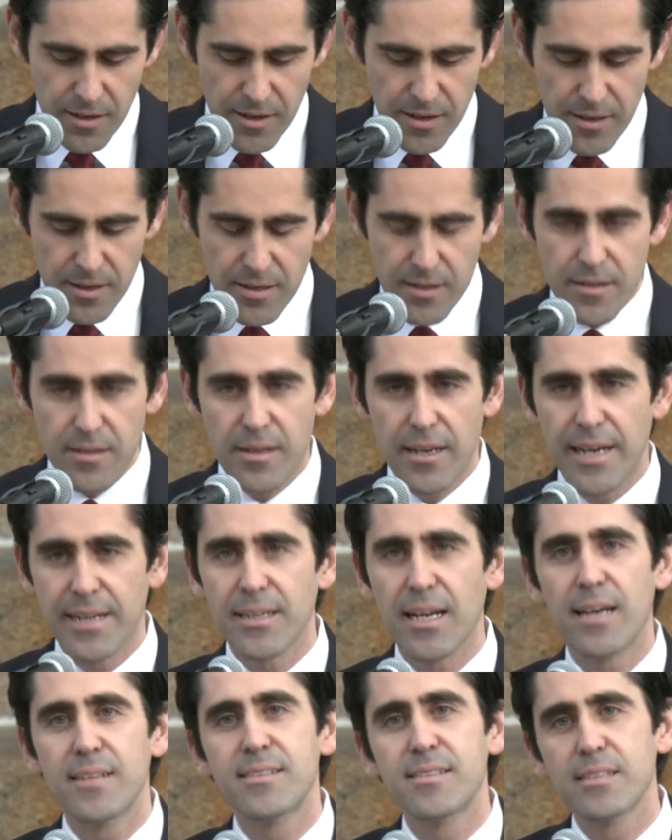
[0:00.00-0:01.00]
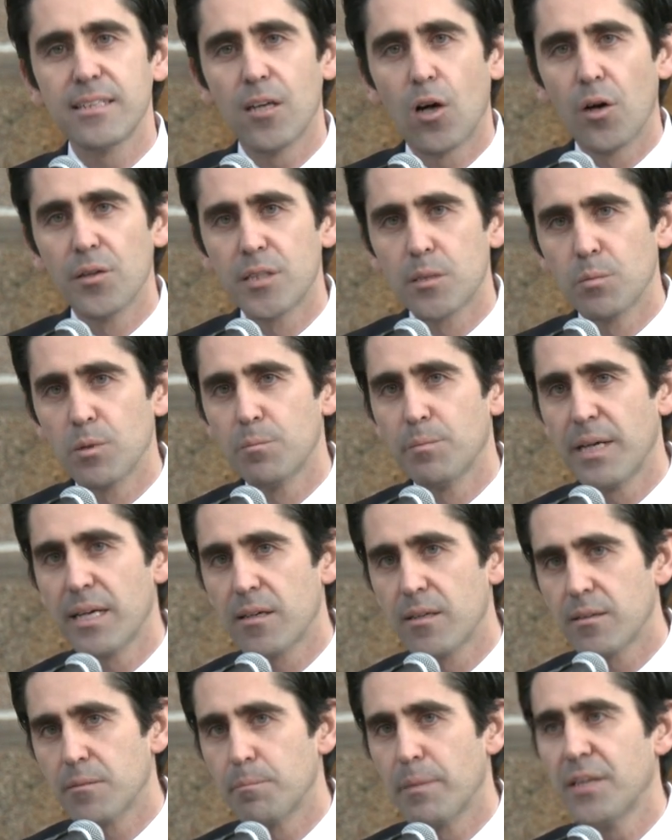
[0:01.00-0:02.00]
Uh, and as the honorable
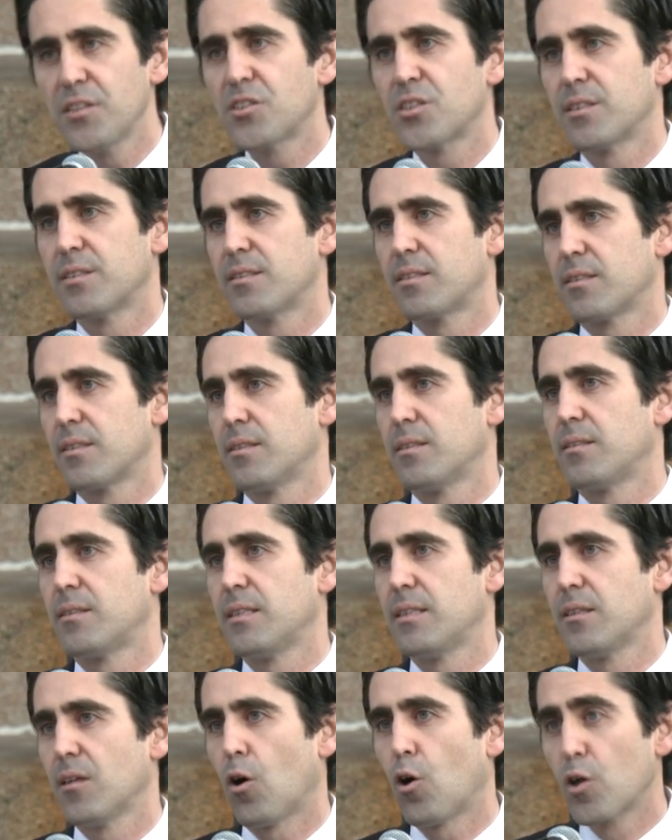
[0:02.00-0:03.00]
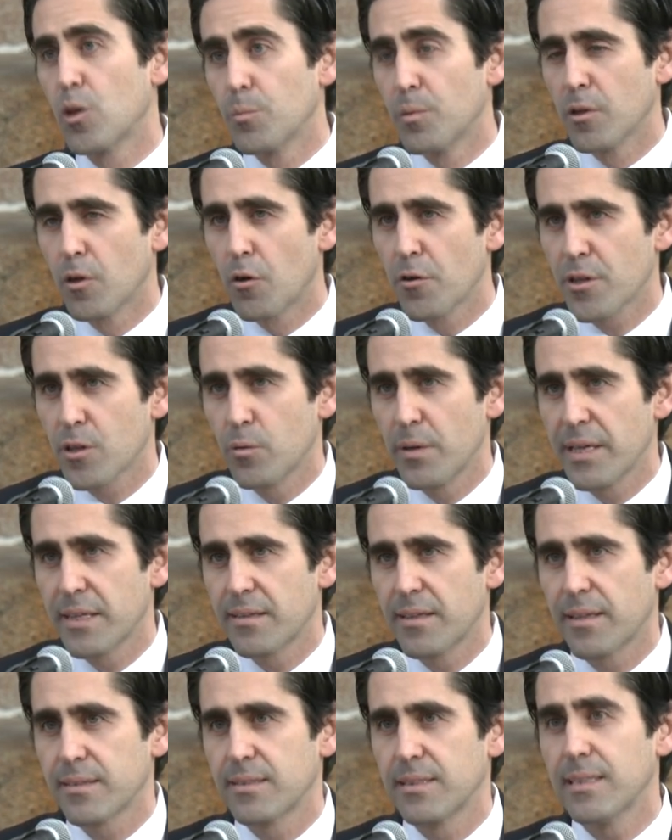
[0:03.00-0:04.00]
mayor mentioned, uh, the horrible
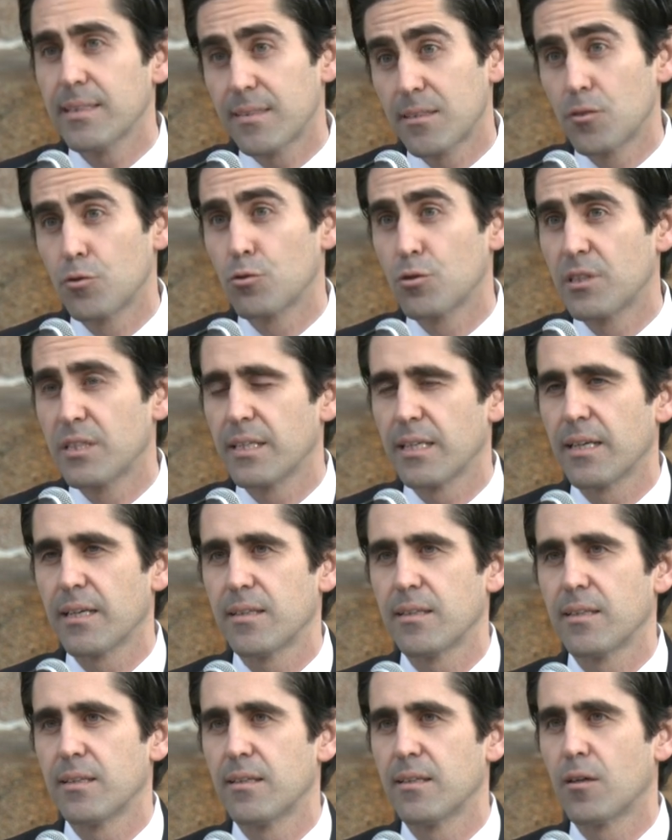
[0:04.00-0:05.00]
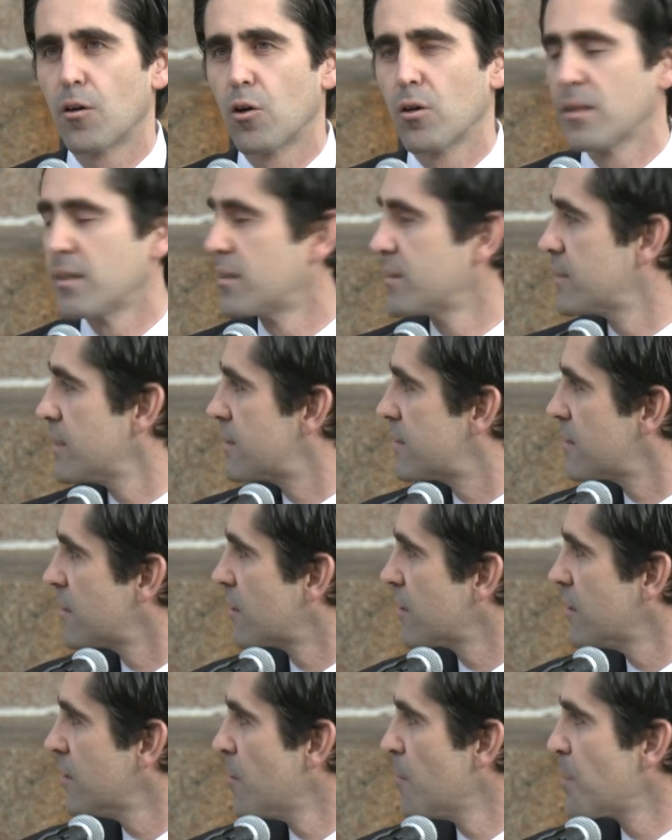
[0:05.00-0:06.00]
earthquake that hit Turkey uh, earlier this
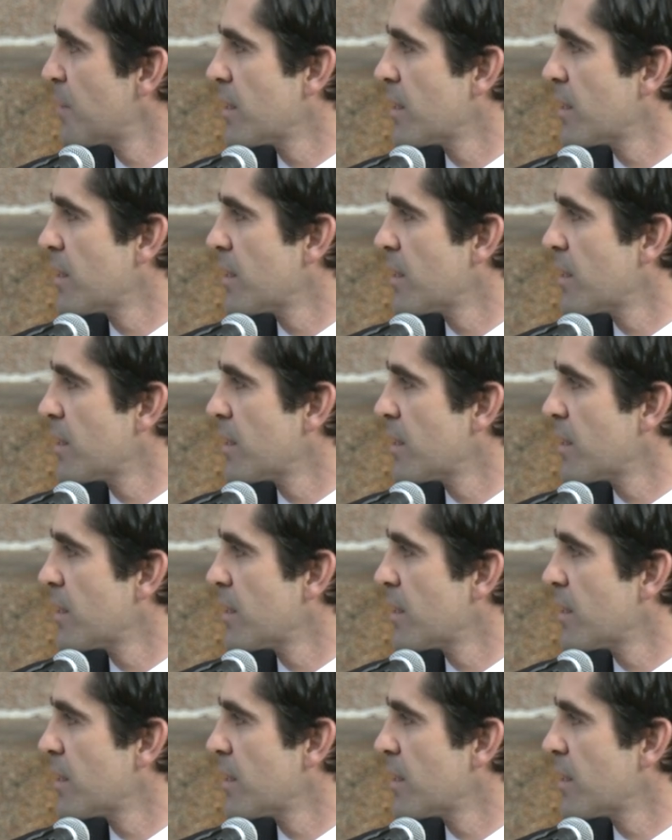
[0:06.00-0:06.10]
year